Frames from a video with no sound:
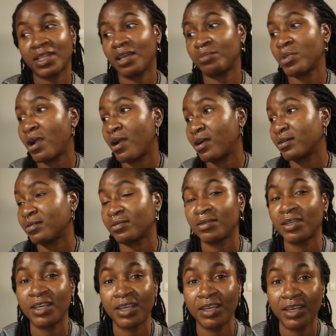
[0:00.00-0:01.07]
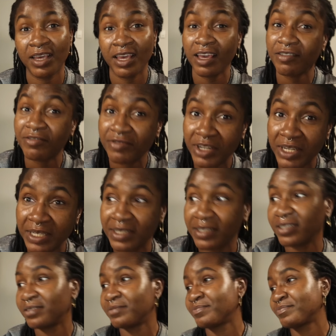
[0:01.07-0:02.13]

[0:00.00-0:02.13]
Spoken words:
Amara, a friend.